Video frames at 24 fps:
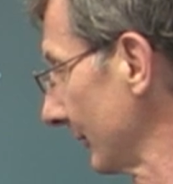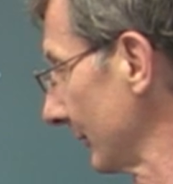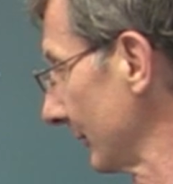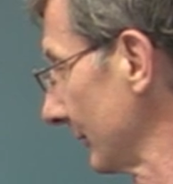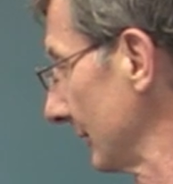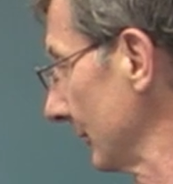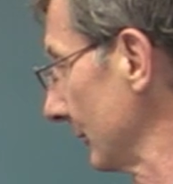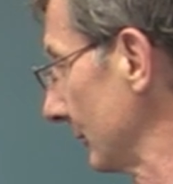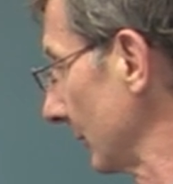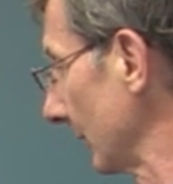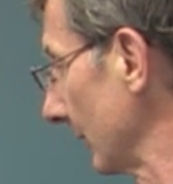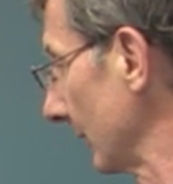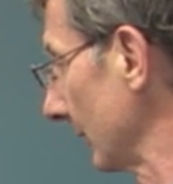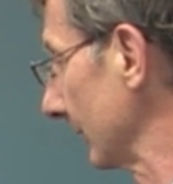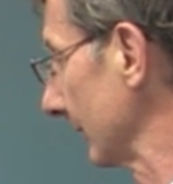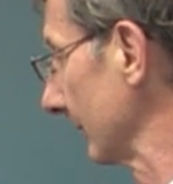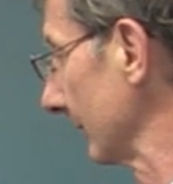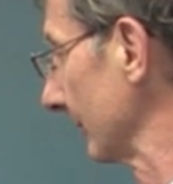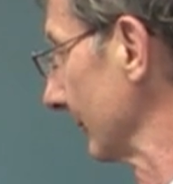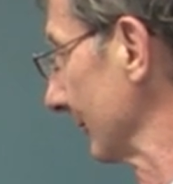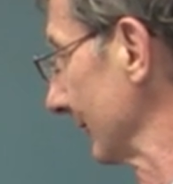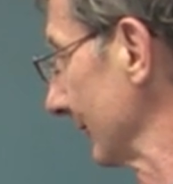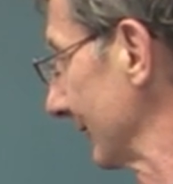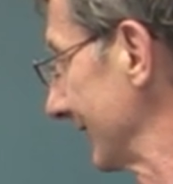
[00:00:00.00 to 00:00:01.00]
a huge
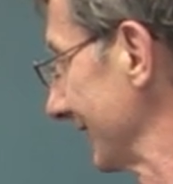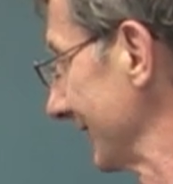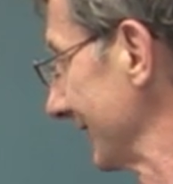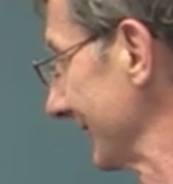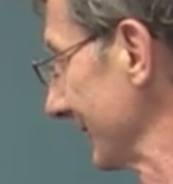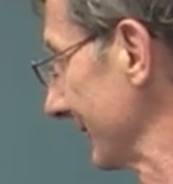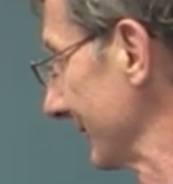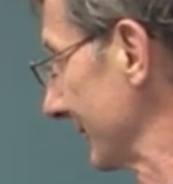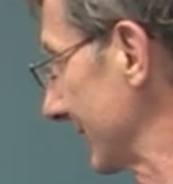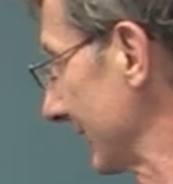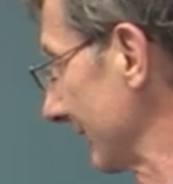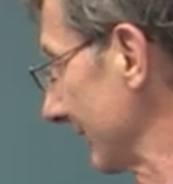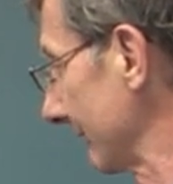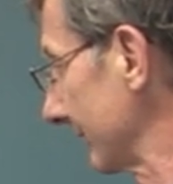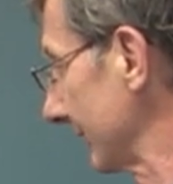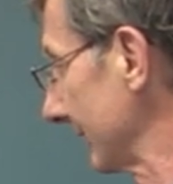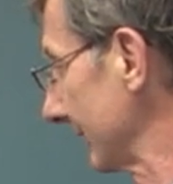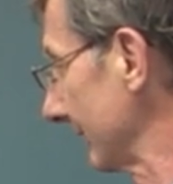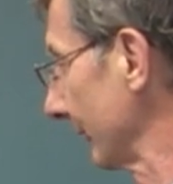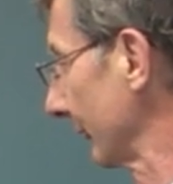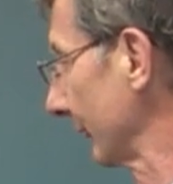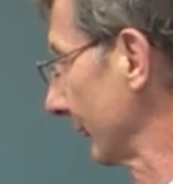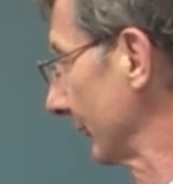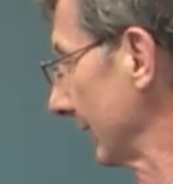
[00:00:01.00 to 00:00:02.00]
welcome to you,
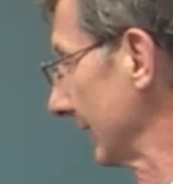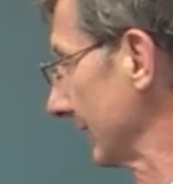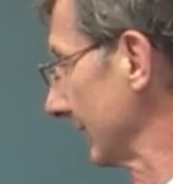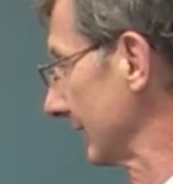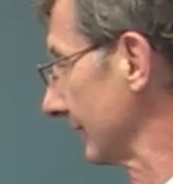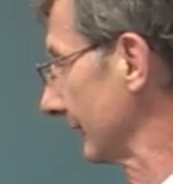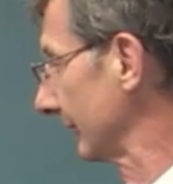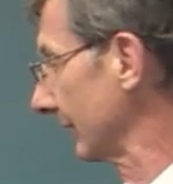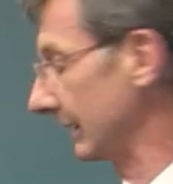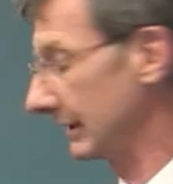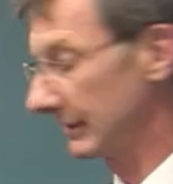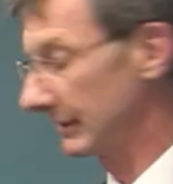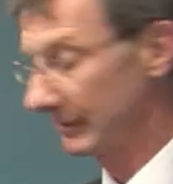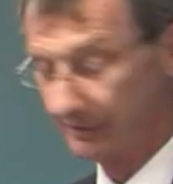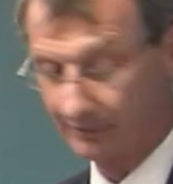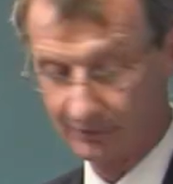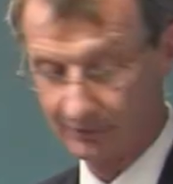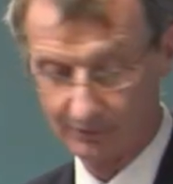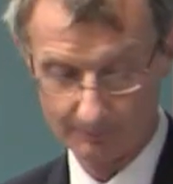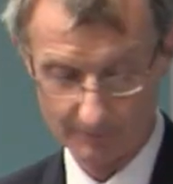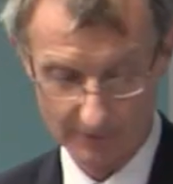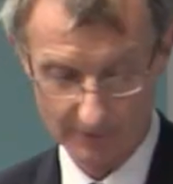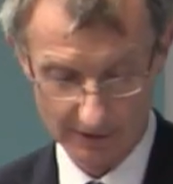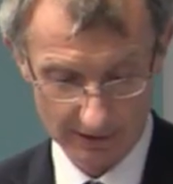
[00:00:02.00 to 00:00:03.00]
Secretary of State, and thank
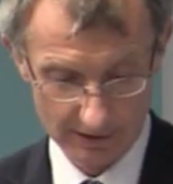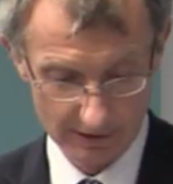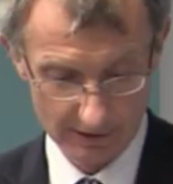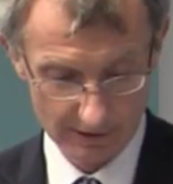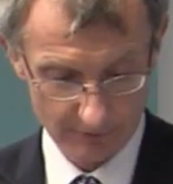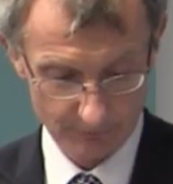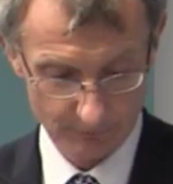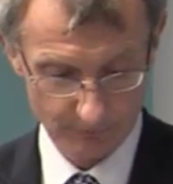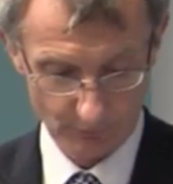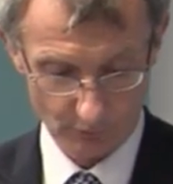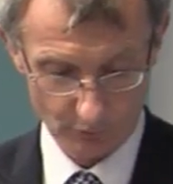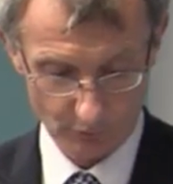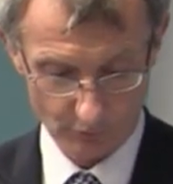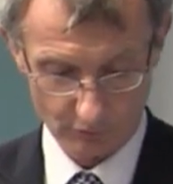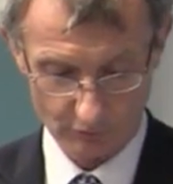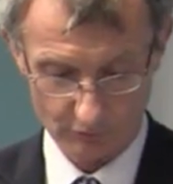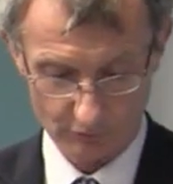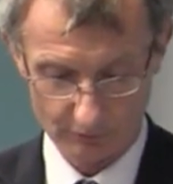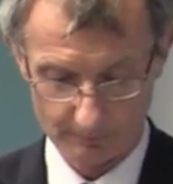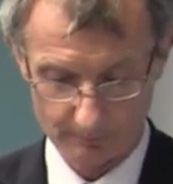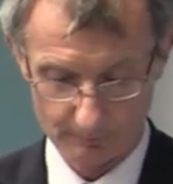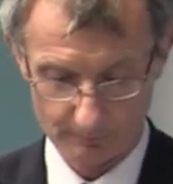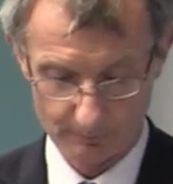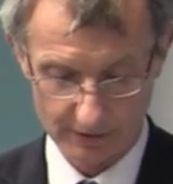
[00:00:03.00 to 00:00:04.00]
you
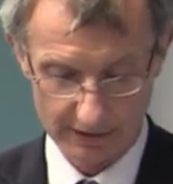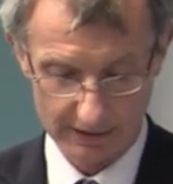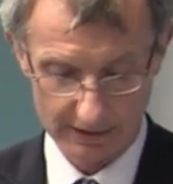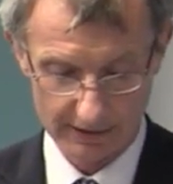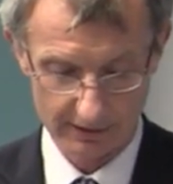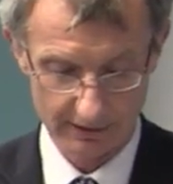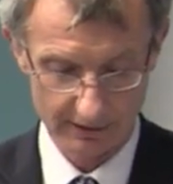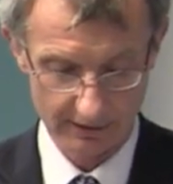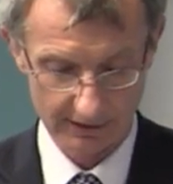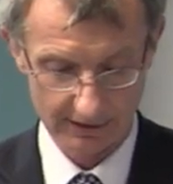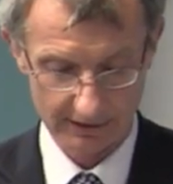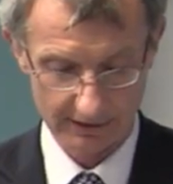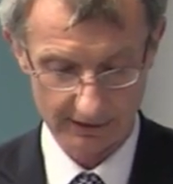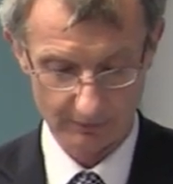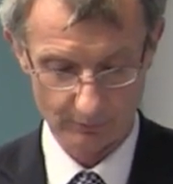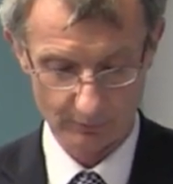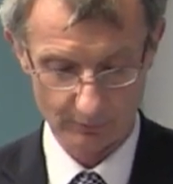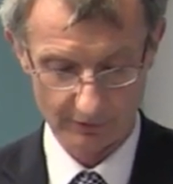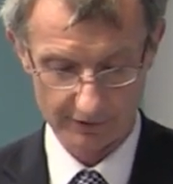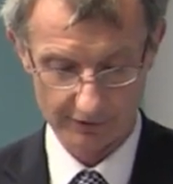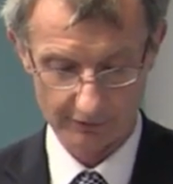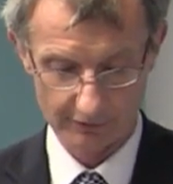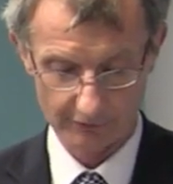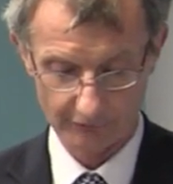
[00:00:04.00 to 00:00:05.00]
for being here
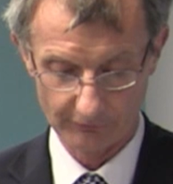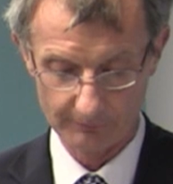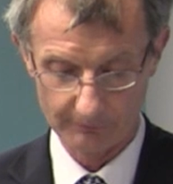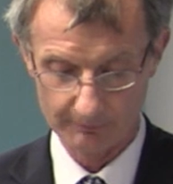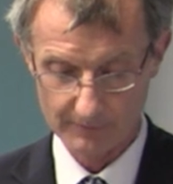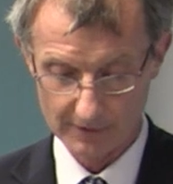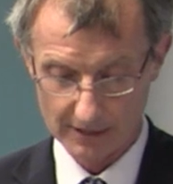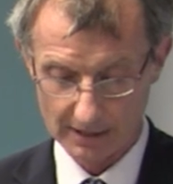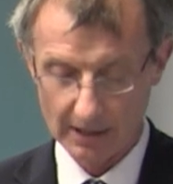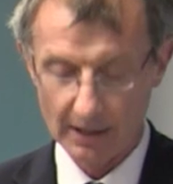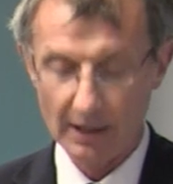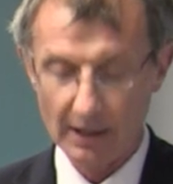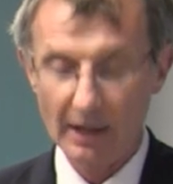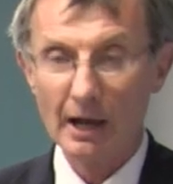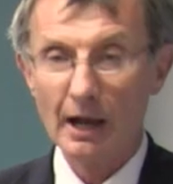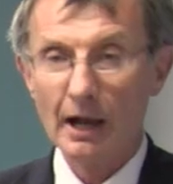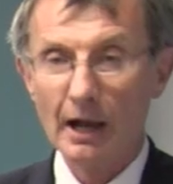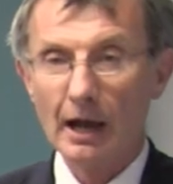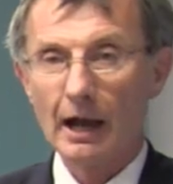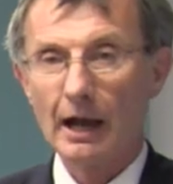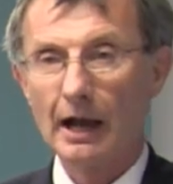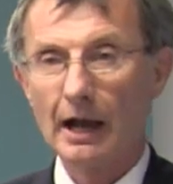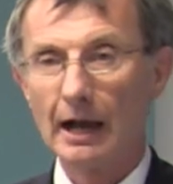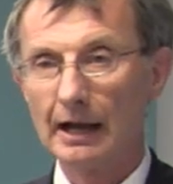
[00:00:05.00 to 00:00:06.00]
with us.
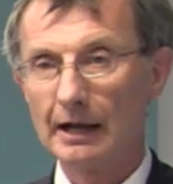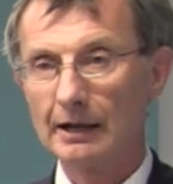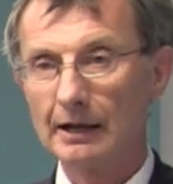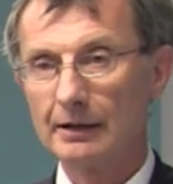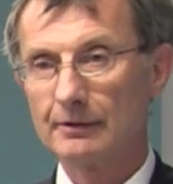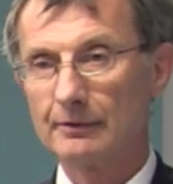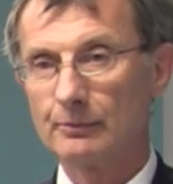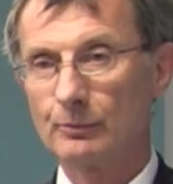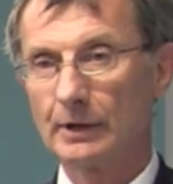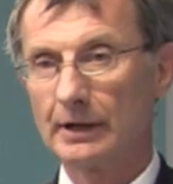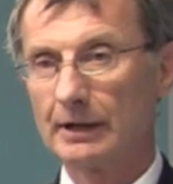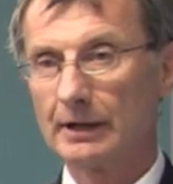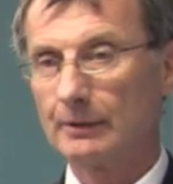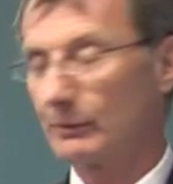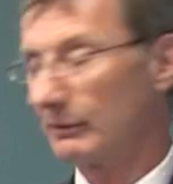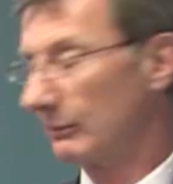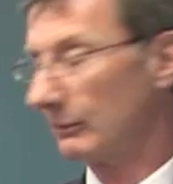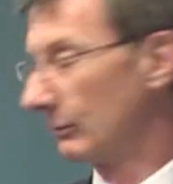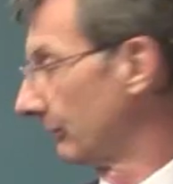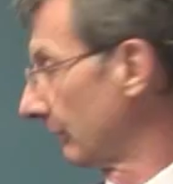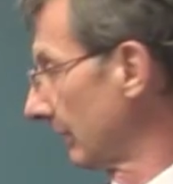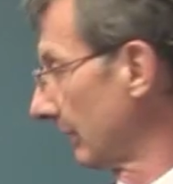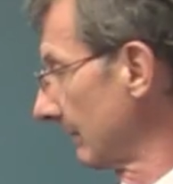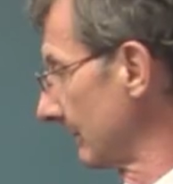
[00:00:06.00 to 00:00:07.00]
And
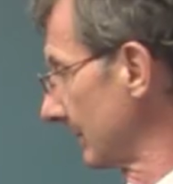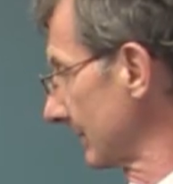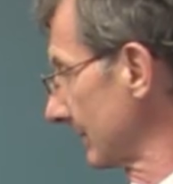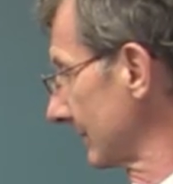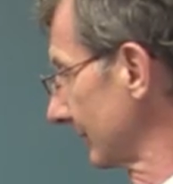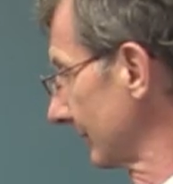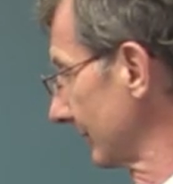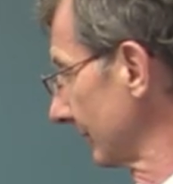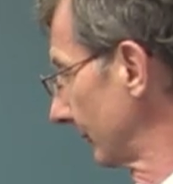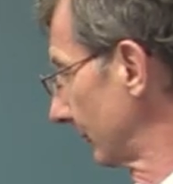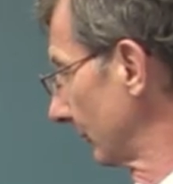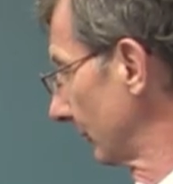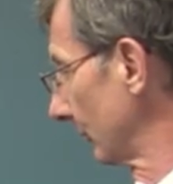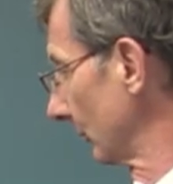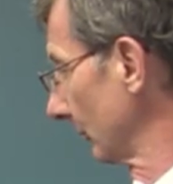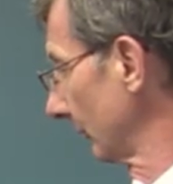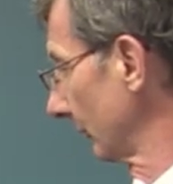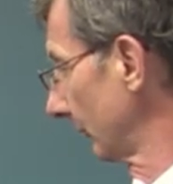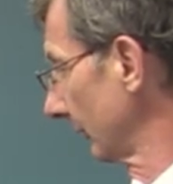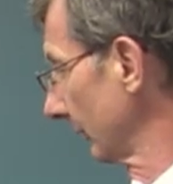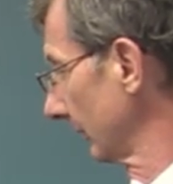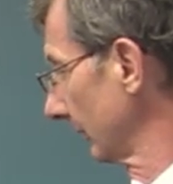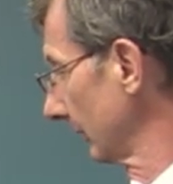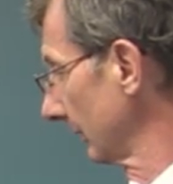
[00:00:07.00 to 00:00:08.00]
we're all very much looking
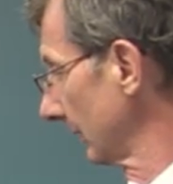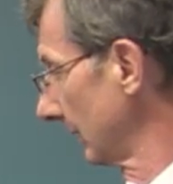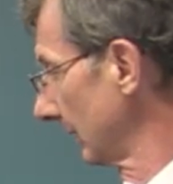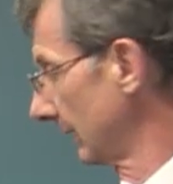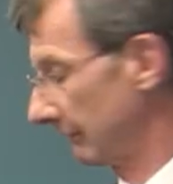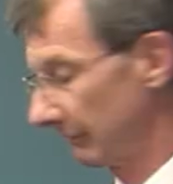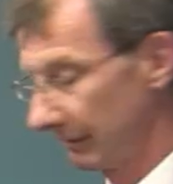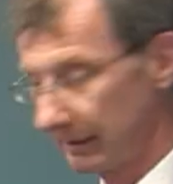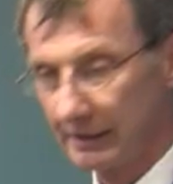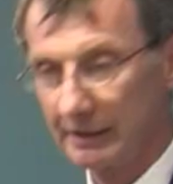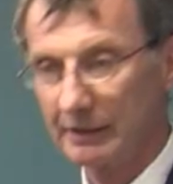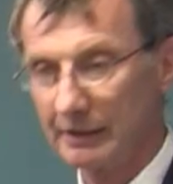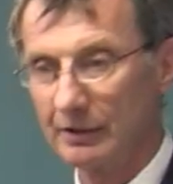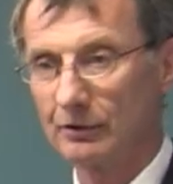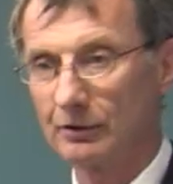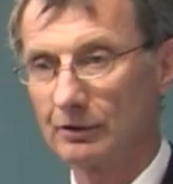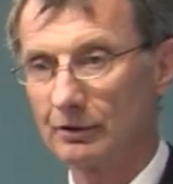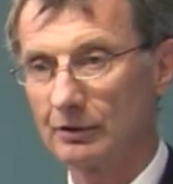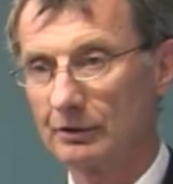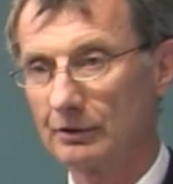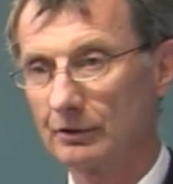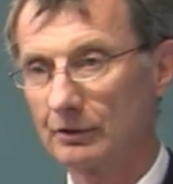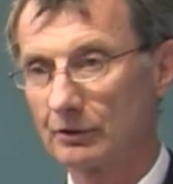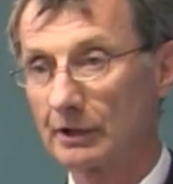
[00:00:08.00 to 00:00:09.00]
forward to hearing
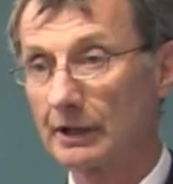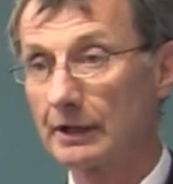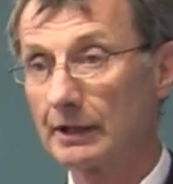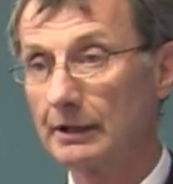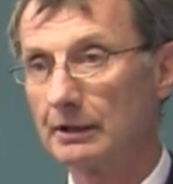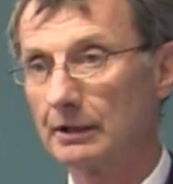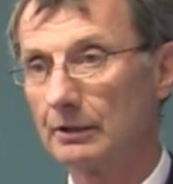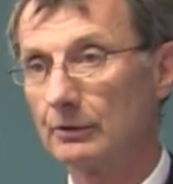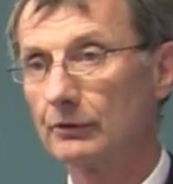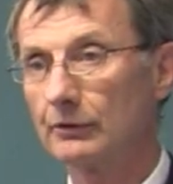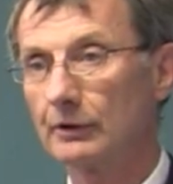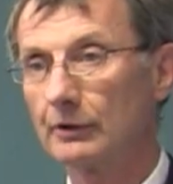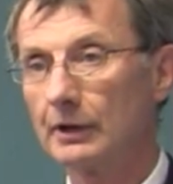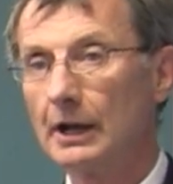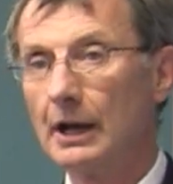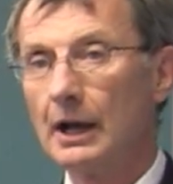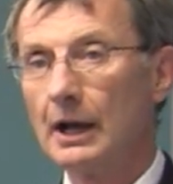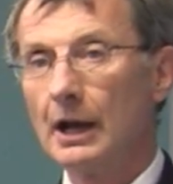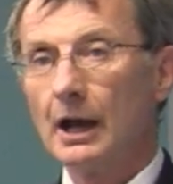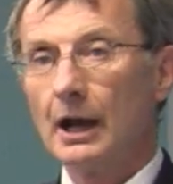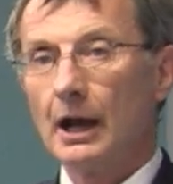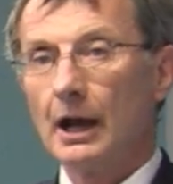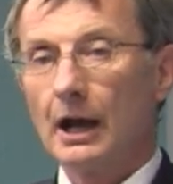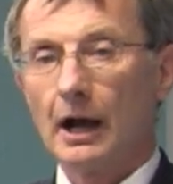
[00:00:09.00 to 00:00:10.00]
your keynote.
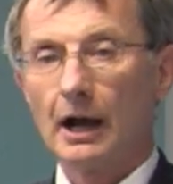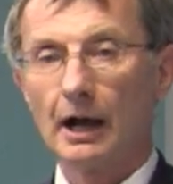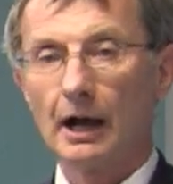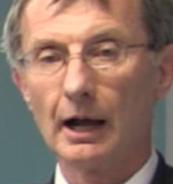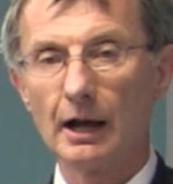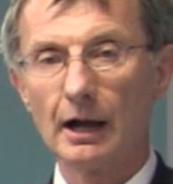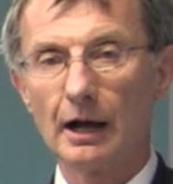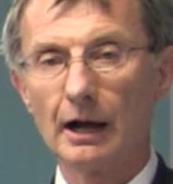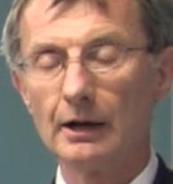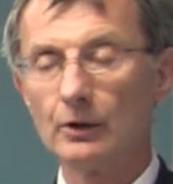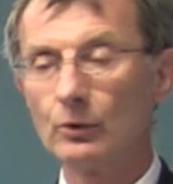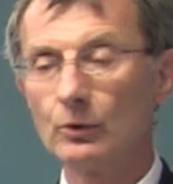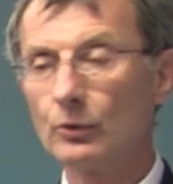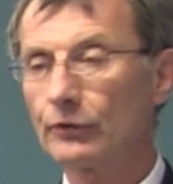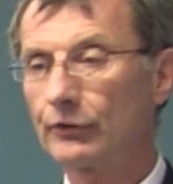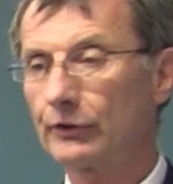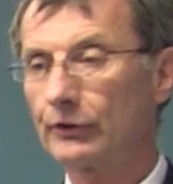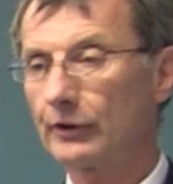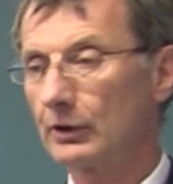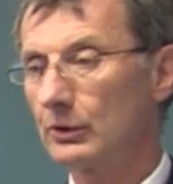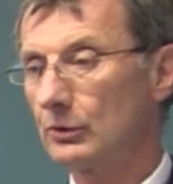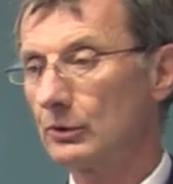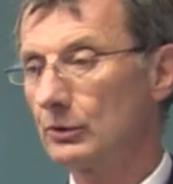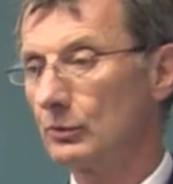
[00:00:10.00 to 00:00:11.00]
I
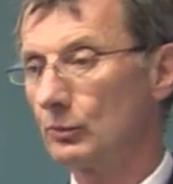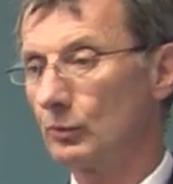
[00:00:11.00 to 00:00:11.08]
also